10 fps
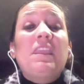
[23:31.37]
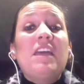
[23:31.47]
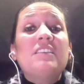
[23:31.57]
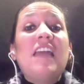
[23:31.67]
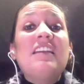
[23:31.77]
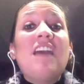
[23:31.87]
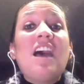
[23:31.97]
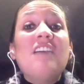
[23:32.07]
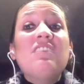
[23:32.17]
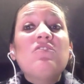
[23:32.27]
And
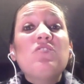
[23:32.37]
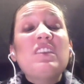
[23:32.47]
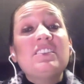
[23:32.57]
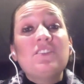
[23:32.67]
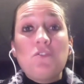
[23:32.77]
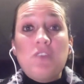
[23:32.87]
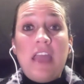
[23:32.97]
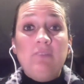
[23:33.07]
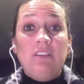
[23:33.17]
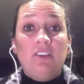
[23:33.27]
another thing is the
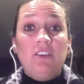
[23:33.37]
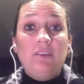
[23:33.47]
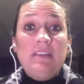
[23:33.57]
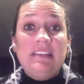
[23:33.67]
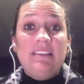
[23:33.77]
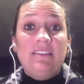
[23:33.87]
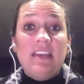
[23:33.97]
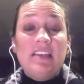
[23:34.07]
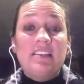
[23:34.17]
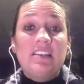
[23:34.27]
vocabulary piece of
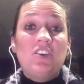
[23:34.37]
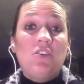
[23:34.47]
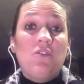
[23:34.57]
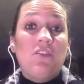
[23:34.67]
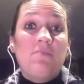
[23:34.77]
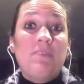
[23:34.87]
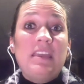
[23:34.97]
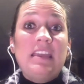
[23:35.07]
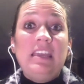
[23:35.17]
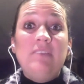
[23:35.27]
it. You know,
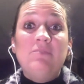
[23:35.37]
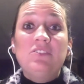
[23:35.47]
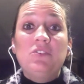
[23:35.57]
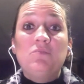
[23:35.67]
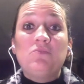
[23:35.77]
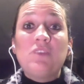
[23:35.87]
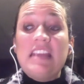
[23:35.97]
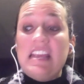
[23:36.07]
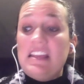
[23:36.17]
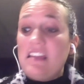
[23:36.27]
being able to bring
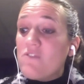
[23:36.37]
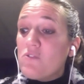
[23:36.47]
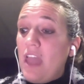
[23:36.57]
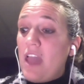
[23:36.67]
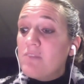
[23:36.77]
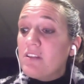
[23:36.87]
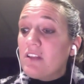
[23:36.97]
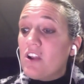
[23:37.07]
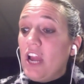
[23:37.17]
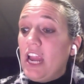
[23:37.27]
in that
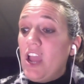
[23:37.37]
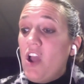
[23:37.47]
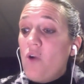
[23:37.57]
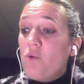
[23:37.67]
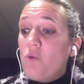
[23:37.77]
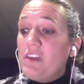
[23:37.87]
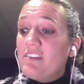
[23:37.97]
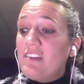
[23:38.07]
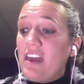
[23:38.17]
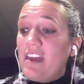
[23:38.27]
vocabulary with
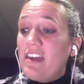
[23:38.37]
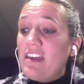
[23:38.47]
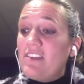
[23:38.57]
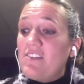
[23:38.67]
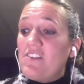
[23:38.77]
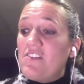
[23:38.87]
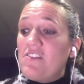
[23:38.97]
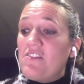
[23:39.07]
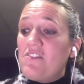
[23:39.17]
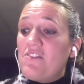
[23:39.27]

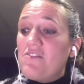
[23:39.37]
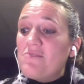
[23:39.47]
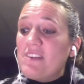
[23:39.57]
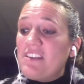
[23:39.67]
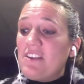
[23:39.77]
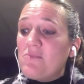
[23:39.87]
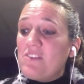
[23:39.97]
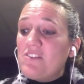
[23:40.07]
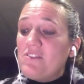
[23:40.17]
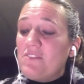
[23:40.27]
our
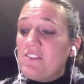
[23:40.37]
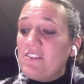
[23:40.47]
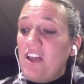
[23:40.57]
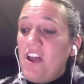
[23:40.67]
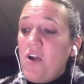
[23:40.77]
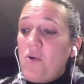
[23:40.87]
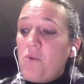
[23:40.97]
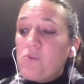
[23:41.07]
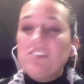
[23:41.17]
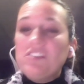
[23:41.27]
wonderful
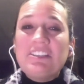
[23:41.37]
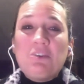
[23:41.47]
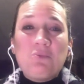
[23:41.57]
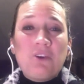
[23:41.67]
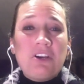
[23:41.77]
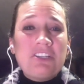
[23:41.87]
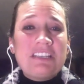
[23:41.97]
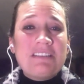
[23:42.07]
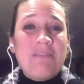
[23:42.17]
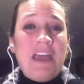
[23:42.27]
World's Worst
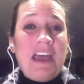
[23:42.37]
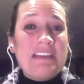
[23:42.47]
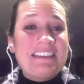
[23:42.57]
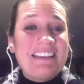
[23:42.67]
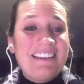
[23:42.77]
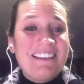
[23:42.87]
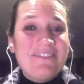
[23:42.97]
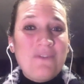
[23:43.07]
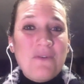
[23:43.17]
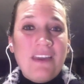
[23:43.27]
Pet
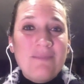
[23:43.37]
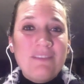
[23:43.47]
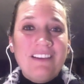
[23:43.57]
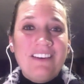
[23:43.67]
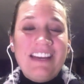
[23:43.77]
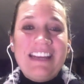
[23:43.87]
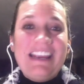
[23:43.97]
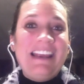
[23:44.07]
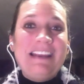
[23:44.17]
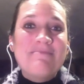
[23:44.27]
vocabulary game